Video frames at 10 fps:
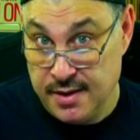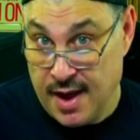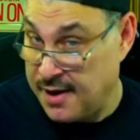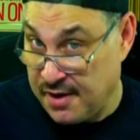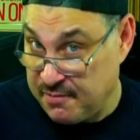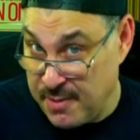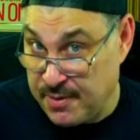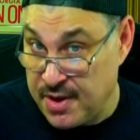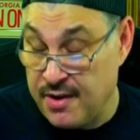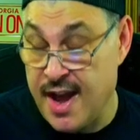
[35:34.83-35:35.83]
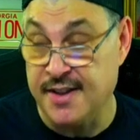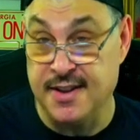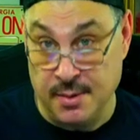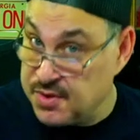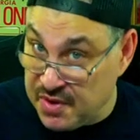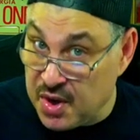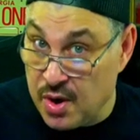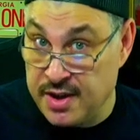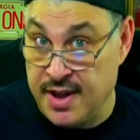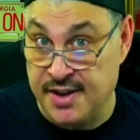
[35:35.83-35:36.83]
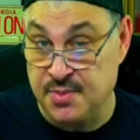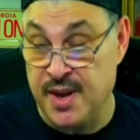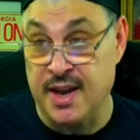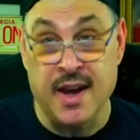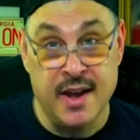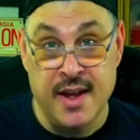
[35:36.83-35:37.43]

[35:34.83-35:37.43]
I don't know if people know that. It was recorded last week.